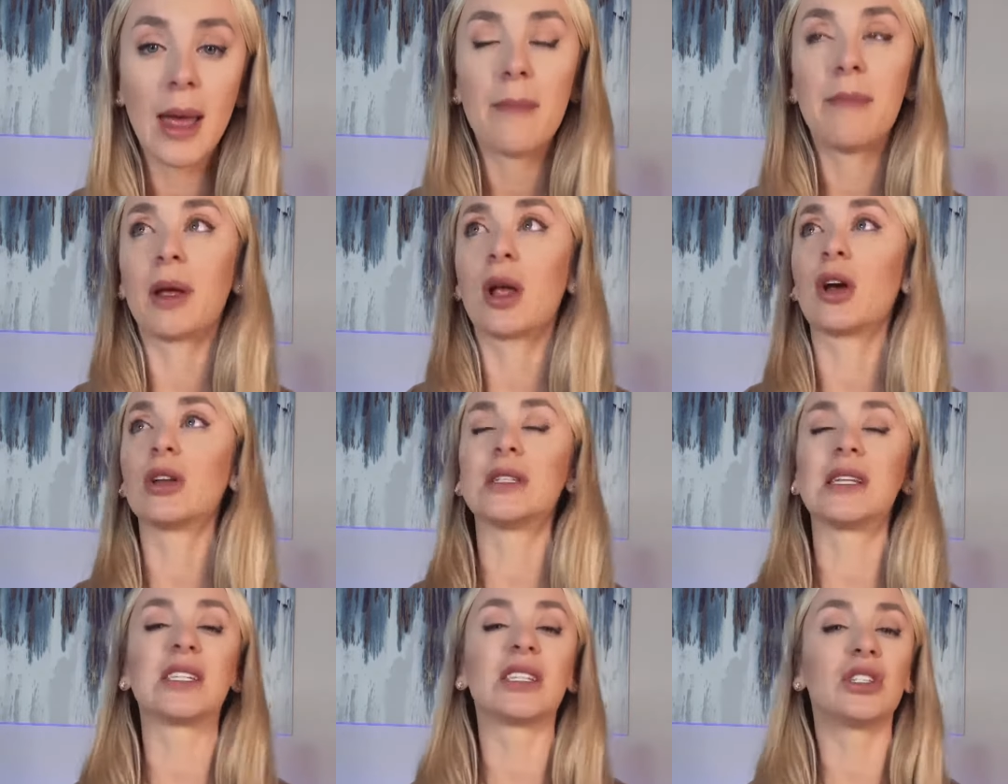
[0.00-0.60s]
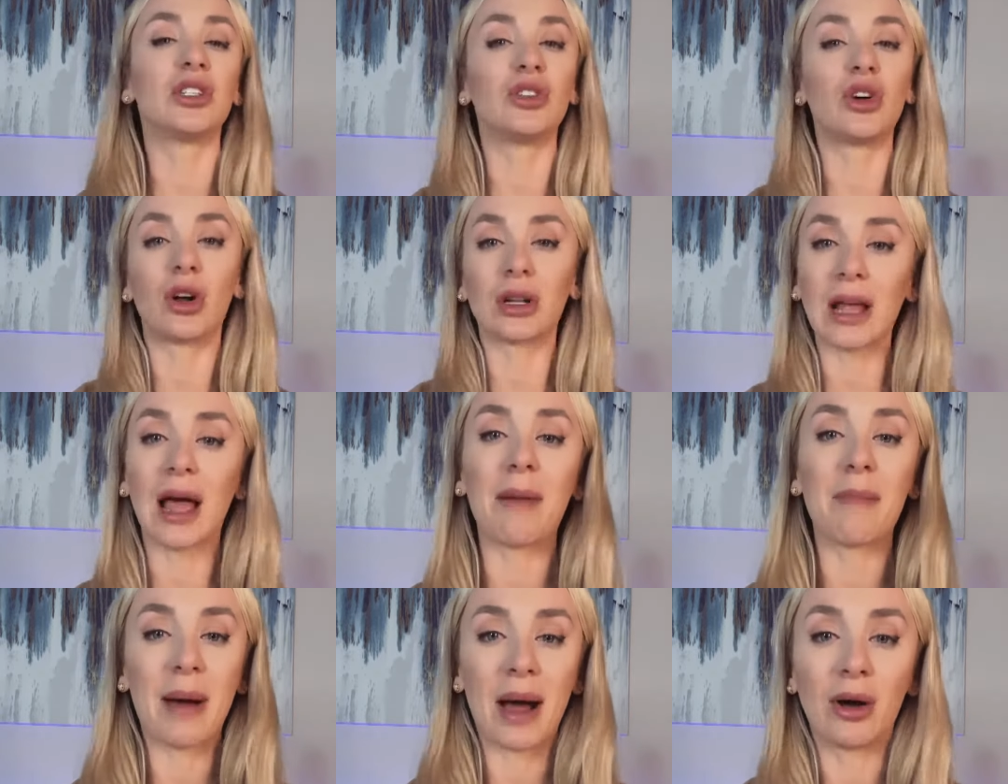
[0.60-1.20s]
because it's not
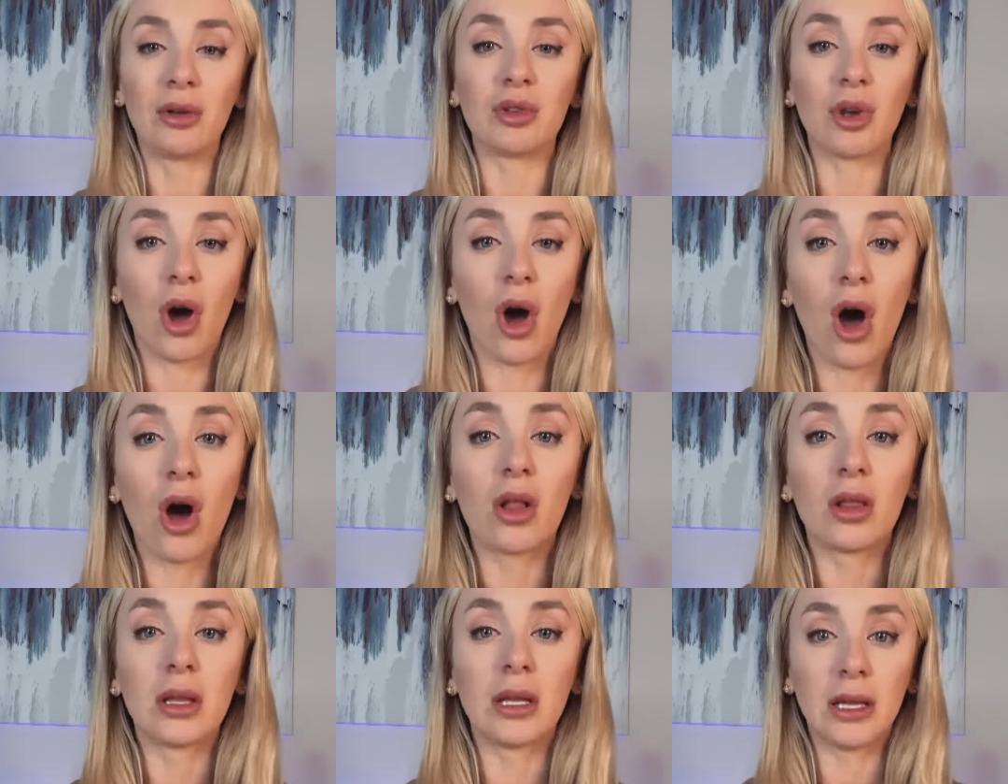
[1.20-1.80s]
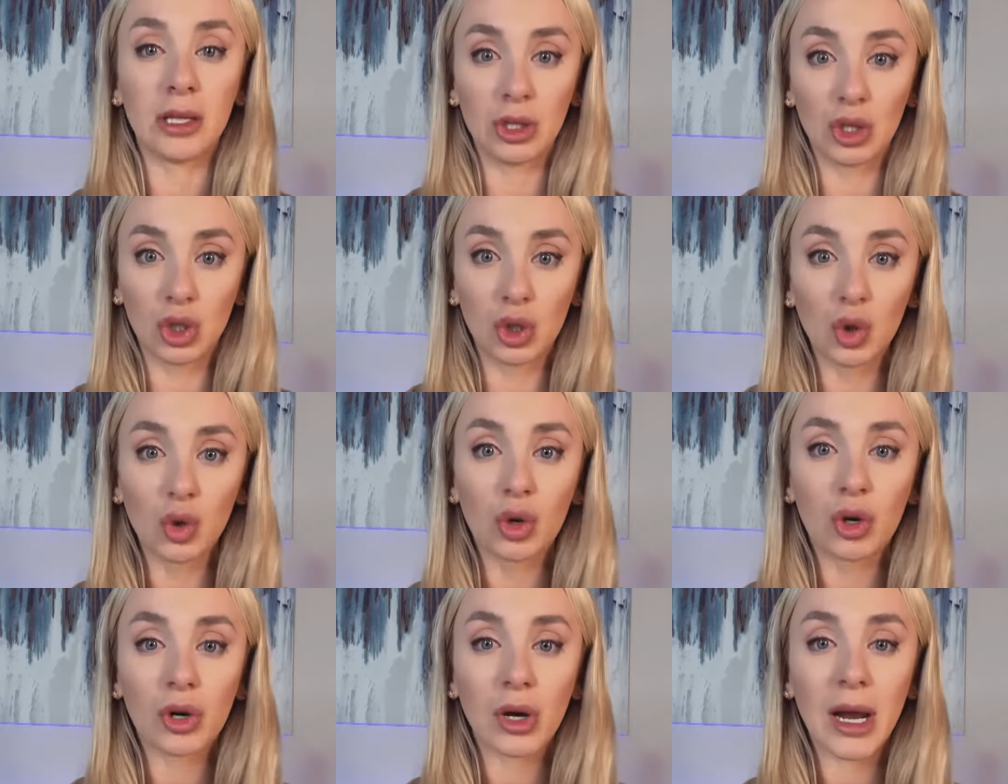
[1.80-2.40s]
about only
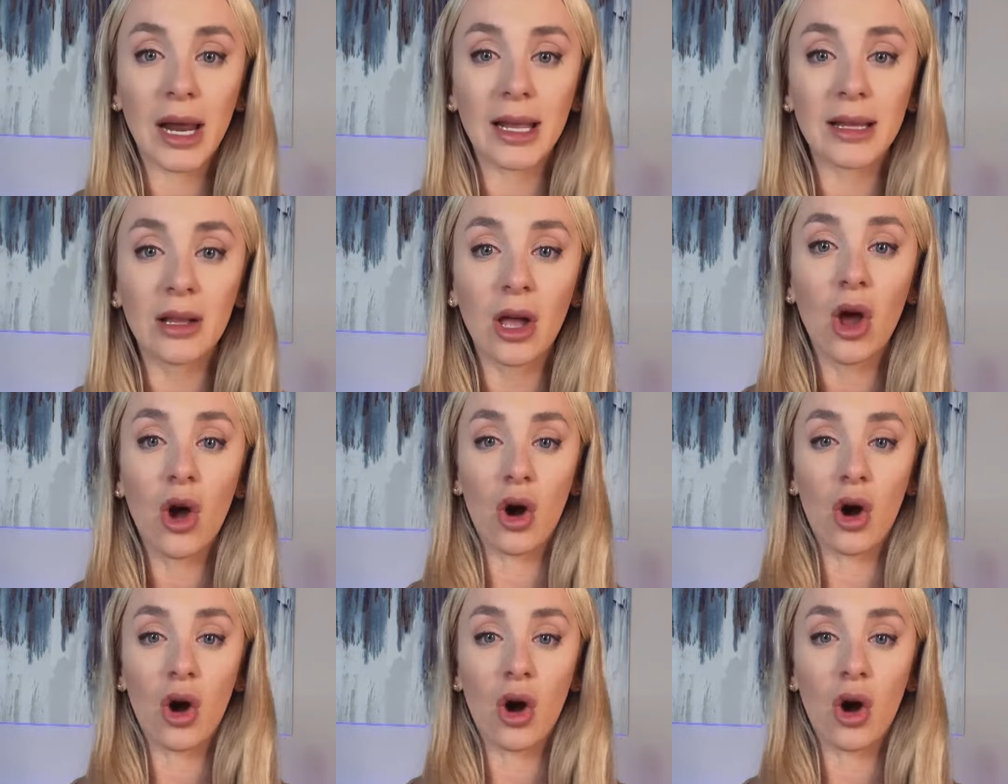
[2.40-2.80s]
Ukraine